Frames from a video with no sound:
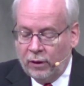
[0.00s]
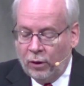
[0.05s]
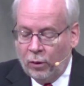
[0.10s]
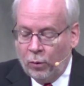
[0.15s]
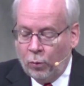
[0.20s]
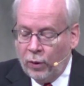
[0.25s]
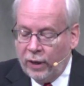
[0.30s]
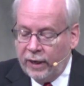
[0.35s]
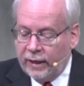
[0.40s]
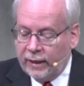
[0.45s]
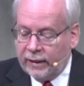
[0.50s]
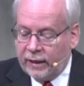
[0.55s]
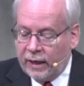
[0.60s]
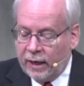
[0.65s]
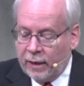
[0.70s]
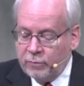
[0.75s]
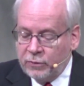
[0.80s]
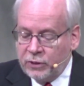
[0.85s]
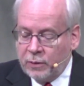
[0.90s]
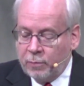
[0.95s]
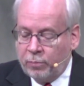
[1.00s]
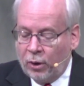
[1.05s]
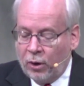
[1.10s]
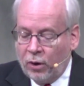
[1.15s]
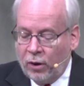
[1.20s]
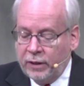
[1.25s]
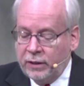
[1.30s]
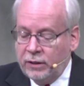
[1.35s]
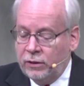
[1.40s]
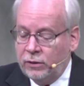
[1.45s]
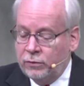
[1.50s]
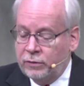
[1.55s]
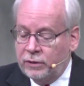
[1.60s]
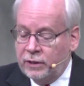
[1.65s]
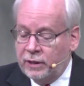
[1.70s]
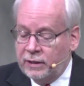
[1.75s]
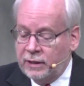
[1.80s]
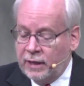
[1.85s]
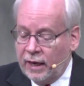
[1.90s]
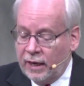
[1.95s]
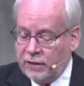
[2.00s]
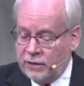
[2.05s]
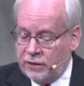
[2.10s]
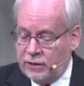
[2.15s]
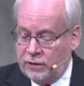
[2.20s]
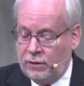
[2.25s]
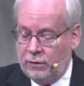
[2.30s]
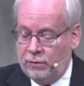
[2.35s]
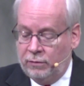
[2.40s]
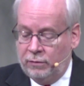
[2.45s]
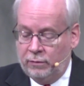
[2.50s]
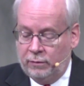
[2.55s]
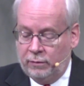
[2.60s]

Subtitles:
when it comes upon you to test you,